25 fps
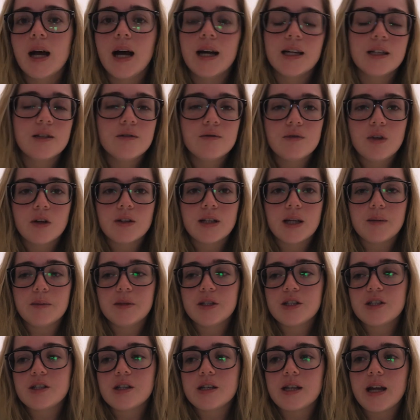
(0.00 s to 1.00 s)
I didn't vlog that
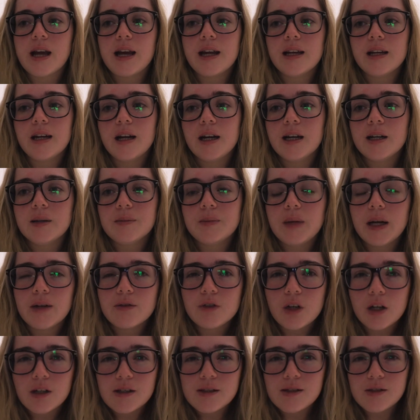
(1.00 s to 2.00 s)
much today. I've
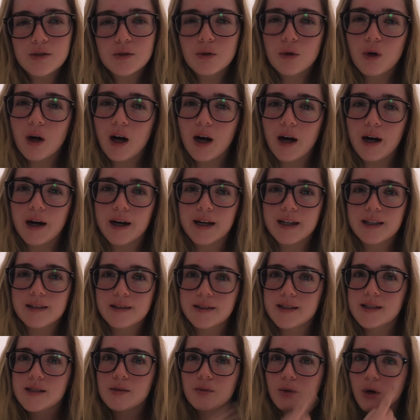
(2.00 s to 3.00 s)
got a sore eye,
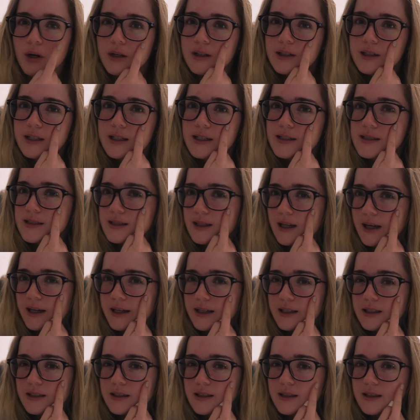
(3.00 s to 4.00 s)
this one. It's
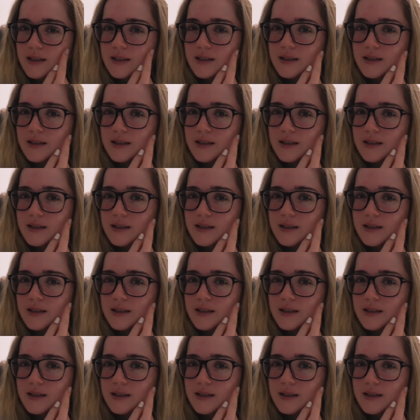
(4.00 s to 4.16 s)
like